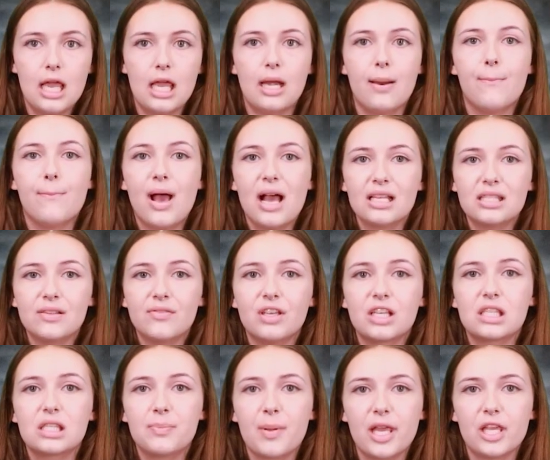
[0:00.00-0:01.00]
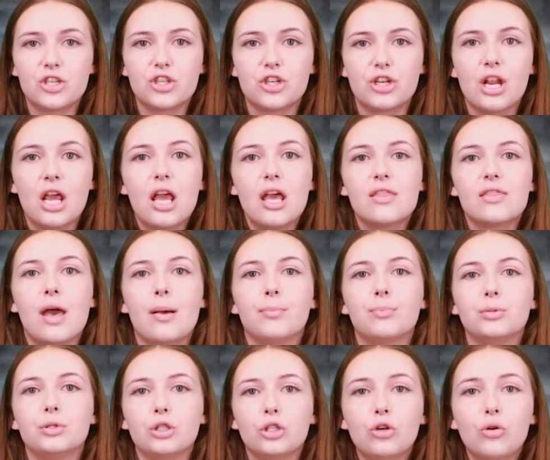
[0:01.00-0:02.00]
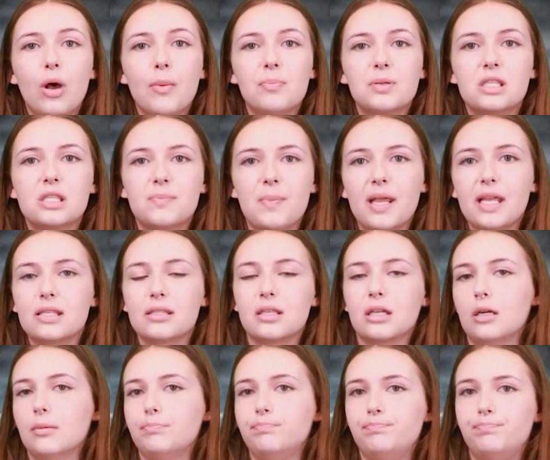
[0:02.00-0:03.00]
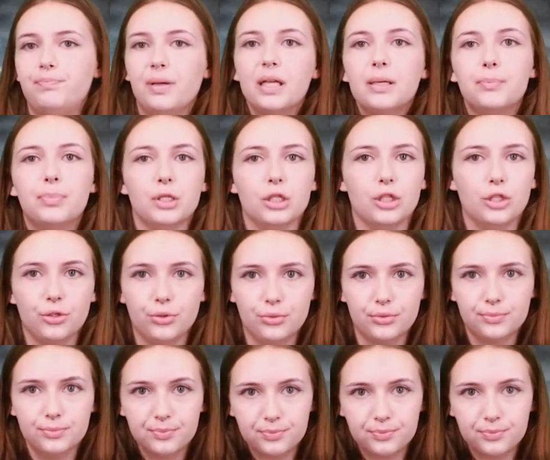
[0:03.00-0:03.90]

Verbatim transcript: in a massive expansion that blew up space like a big balloon.